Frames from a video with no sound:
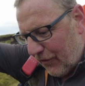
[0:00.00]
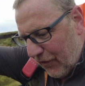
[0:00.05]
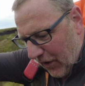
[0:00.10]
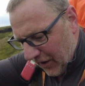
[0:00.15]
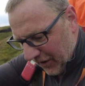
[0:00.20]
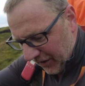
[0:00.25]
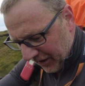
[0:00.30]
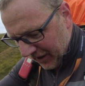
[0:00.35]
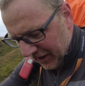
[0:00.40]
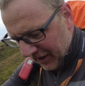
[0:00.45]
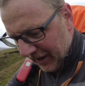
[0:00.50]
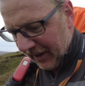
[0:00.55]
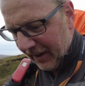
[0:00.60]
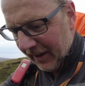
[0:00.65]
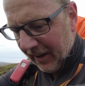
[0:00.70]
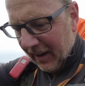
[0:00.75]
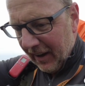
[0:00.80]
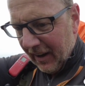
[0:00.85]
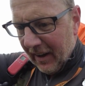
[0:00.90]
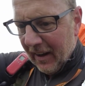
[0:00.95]
fun,
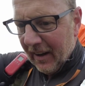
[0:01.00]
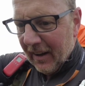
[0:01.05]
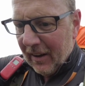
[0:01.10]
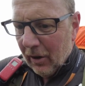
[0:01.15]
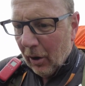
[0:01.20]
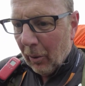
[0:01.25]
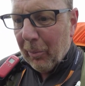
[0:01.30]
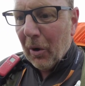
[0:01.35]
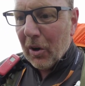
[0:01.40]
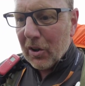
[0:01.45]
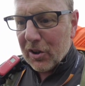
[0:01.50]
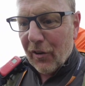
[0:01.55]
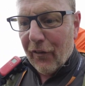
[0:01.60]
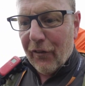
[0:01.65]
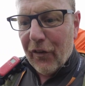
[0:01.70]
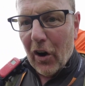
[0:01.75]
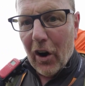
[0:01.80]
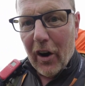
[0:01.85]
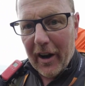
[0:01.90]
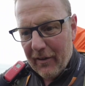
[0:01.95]
or puts the
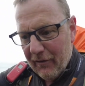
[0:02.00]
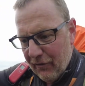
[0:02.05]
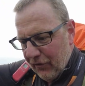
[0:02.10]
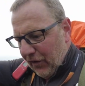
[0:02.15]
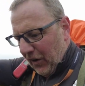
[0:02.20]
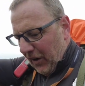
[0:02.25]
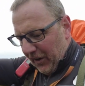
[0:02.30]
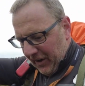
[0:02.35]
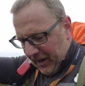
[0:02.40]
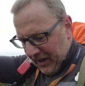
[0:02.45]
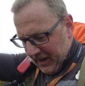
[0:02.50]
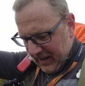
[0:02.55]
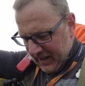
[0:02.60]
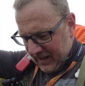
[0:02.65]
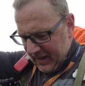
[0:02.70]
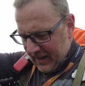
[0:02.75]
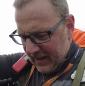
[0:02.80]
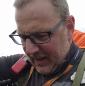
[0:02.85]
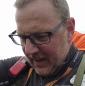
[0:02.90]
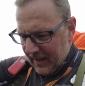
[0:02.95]
foot in
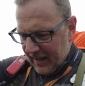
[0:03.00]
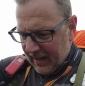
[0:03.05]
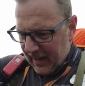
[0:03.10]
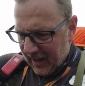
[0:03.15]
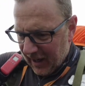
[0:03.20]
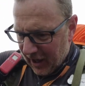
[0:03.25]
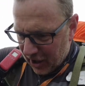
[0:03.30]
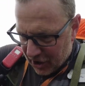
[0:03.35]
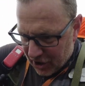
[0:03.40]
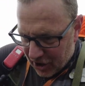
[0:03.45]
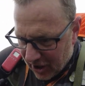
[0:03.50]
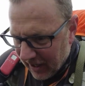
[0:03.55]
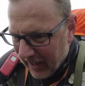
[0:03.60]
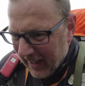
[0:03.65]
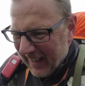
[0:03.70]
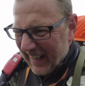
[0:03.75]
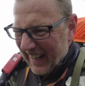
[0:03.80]
fun-ish.